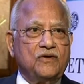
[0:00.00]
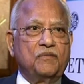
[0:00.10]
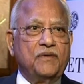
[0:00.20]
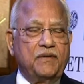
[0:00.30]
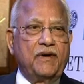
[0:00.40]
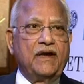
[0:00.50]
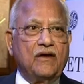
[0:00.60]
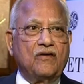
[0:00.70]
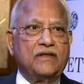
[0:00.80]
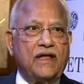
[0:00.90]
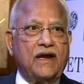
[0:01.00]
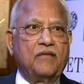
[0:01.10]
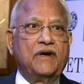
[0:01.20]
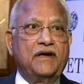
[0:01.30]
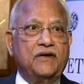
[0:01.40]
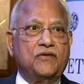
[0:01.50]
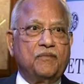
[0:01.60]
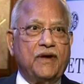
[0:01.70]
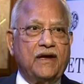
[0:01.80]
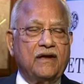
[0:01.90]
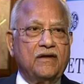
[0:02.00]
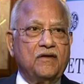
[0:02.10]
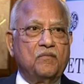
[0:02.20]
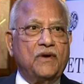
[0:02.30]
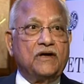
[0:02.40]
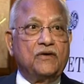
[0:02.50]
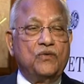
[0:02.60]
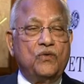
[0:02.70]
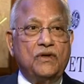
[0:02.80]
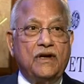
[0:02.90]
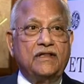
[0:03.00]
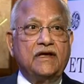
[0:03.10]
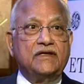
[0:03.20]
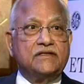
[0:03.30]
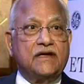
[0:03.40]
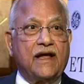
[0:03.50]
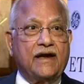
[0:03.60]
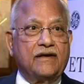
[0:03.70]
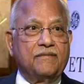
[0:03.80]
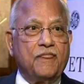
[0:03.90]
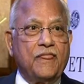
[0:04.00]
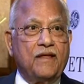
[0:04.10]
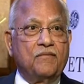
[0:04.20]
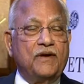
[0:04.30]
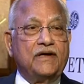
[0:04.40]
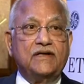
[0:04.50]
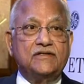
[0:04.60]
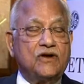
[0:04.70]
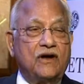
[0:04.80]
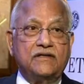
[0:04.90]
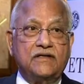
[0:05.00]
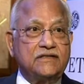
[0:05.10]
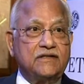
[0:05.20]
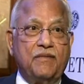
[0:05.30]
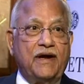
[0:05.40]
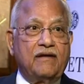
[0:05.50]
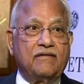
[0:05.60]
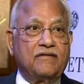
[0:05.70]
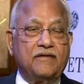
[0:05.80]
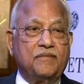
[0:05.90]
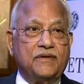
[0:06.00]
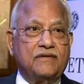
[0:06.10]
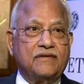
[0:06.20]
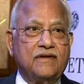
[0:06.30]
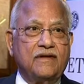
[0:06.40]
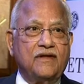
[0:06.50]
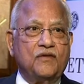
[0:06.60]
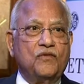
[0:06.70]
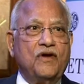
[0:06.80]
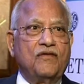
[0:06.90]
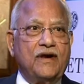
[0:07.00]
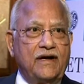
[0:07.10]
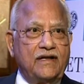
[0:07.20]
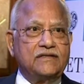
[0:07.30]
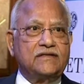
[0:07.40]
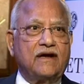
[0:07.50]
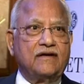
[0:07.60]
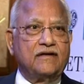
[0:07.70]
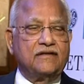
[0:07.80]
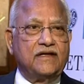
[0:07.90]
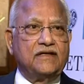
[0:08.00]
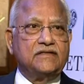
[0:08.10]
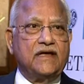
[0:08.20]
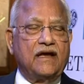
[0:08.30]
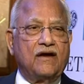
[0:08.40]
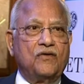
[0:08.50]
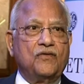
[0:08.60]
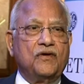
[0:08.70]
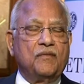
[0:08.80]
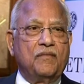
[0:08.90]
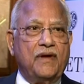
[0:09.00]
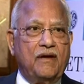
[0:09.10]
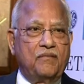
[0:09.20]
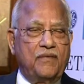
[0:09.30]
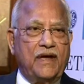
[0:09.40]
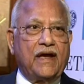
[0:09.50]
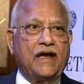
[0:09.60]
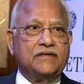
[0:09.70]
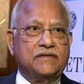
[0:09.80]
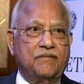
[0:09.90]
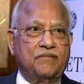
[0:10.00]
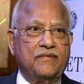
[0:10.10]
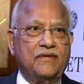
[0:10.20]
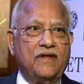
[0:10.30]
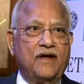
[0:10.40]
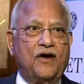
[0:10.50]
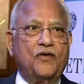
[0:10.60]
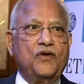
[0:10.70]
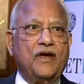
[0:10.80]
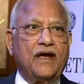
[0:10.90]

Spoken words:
depending on their ability to pay. But no, nothing is denied. But it's not just the medical treatment. We have already started things saying, how do you engage them? How do you